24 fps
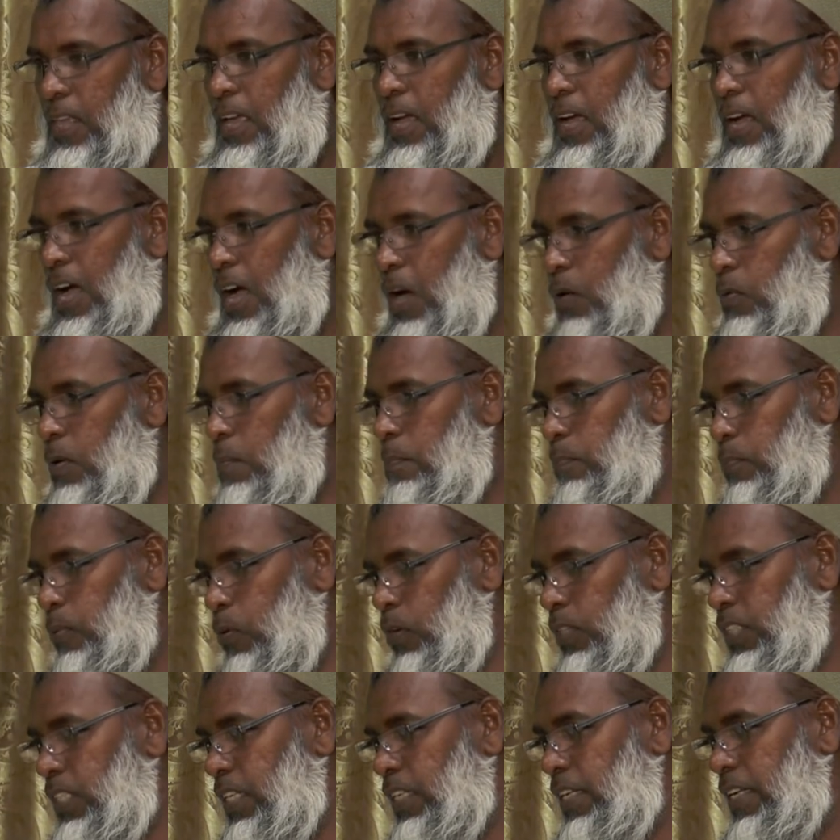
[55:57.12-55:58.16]
How
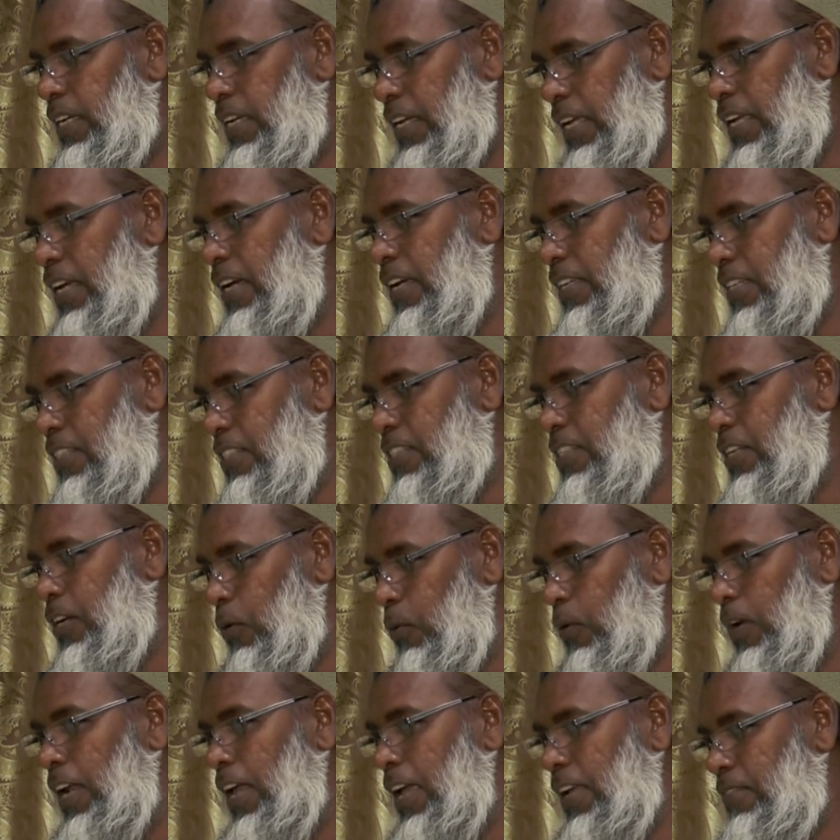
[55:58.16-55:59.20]
important Haya is in
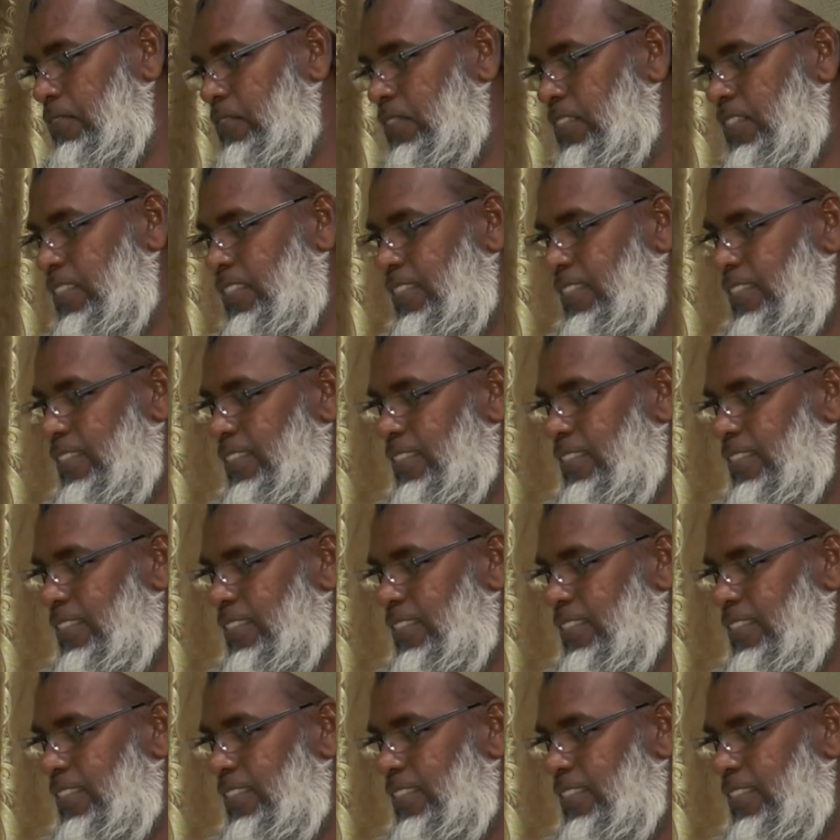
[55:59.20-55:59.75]
our lives.